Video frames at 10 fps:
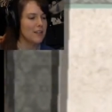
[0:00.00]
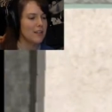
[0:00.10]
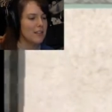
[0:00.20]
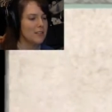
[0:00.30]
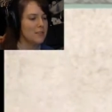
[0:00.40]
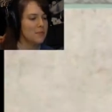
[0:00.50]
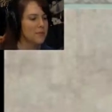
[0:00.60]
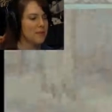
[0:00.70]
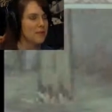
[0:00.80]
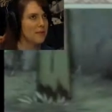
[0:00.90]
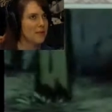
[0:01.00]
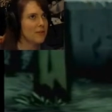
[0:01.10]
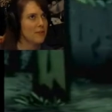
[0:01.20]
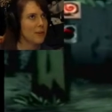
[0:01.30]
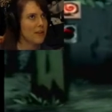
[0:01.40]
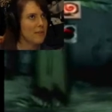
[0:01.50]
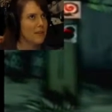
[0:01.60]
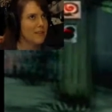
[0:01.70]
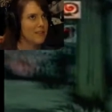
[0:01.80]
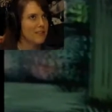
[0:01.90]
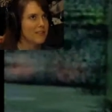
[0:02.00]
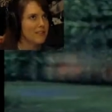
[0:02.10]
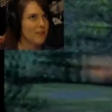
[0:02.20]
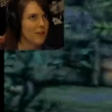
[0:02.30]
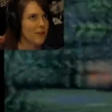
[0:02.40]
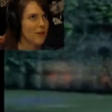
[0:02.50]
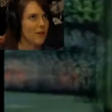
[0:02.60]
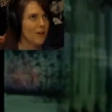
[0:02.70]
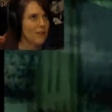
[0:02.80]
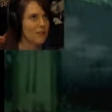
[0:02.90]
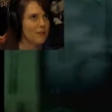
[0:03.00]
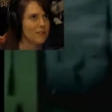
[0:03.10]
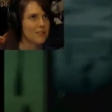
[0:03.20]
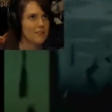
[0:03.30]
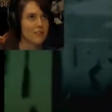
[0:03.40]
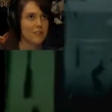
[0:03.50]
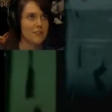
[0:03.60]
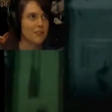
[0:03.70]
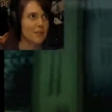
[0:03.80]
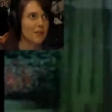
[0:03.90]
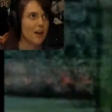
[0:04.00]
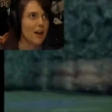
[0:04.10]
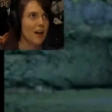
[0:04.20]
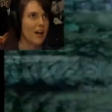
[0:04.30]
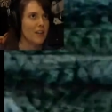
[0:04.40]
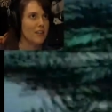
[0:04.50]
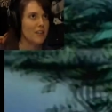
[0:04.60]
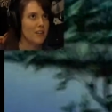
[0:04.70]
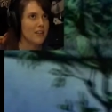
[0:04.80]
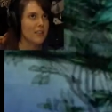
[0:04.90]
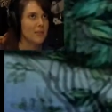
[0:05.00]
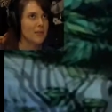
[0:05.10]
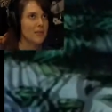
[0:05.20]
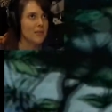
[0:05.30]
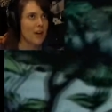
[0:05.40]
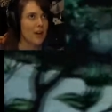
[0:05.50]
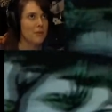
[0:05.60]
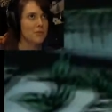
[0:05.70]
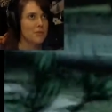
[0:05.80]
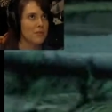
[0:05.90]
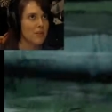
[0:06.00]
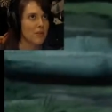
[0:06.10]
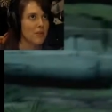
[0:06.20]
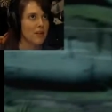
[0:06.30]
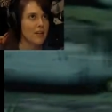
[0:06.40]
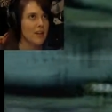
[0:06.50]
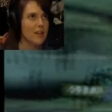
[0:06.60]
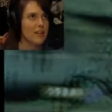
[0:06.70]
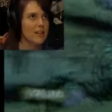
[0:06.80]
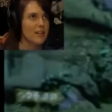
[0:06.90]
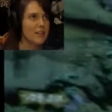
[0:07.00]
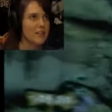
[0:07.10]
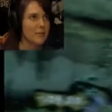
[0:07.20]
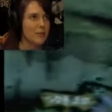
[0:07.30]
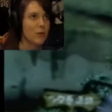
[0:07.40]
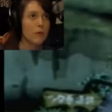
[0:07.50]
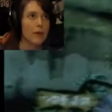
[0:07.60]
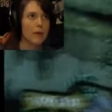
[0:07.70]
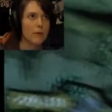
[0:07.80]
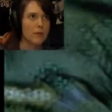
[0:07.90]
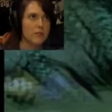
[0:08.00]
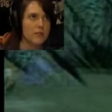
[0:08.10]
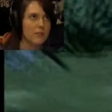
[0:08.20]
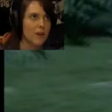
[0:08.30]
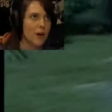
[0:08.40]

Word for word: It's been about 20 minutes, so of course he fell asleep. I think it is about time to take a break, and in the next episode- oh, wait, what is this?